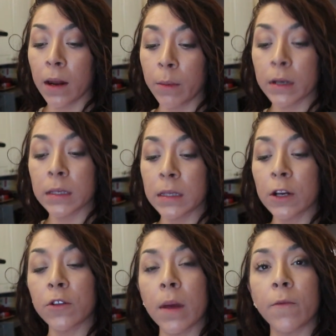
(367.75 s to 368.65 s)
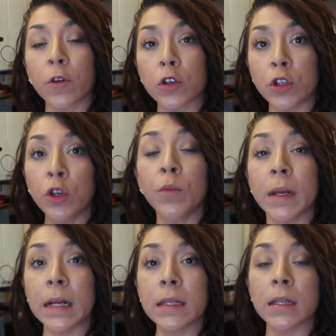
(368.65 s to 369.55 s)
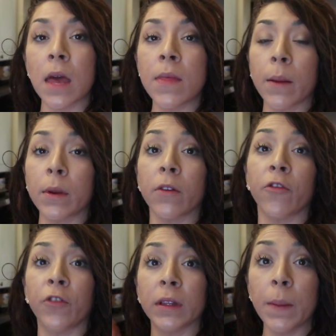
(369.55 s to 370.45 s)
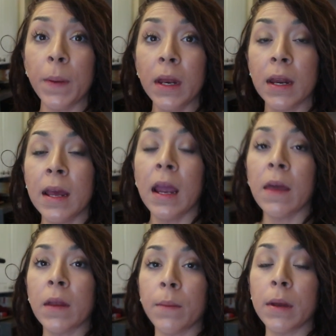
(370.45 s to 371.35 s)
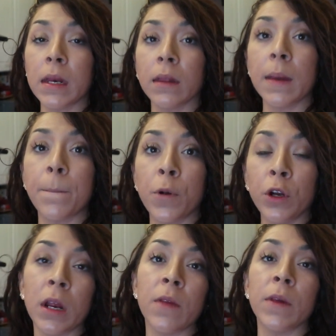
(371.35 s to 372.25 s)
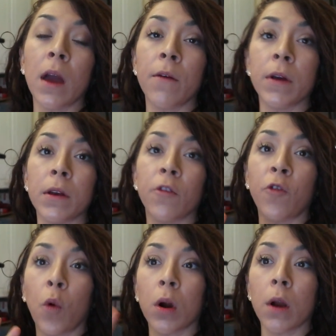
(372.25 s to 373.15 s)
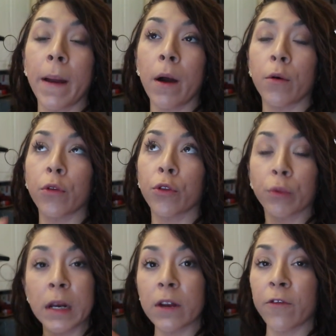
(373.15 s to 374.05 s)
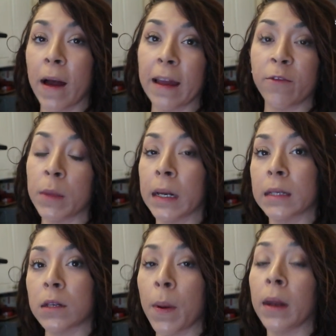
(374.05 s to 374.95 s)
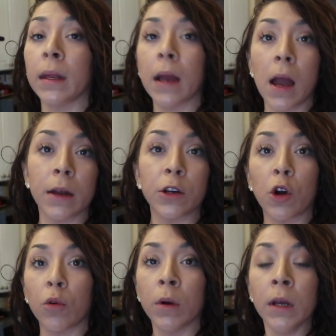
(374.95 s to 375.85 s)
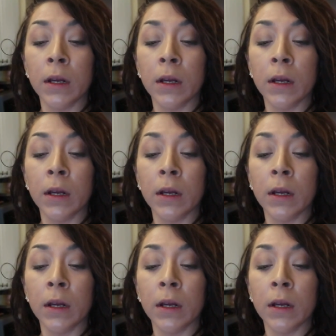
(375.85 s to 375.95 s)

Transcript: I'm gonna sear them for two minutes and then I'm gonna flip it and then immediately put it in the oven for about three to five minutes depending on, you know,